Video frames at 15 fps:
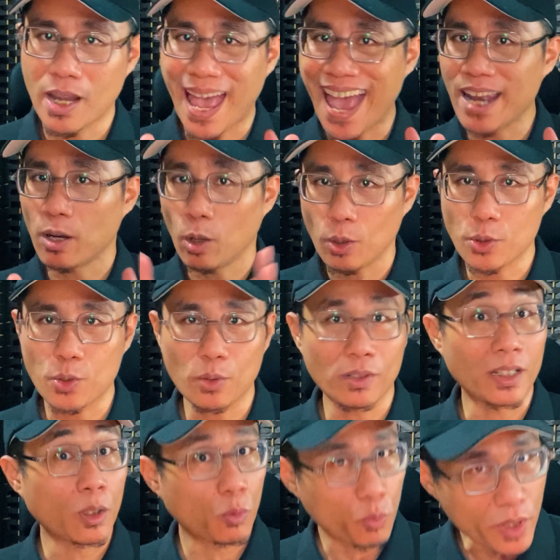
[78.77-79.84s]
and also
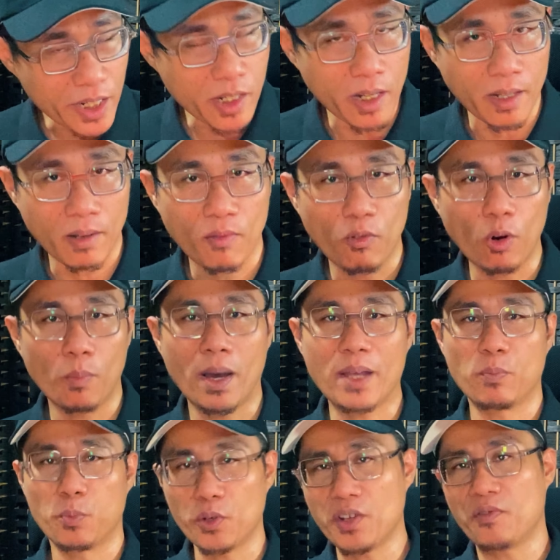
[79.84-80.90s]
the reason for my
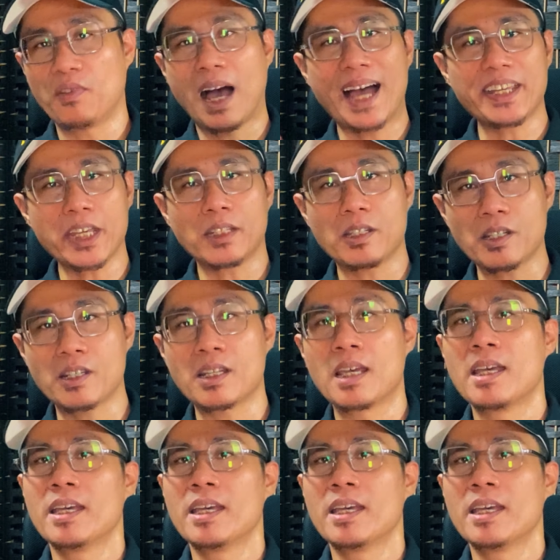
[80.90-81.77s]
brief hiatus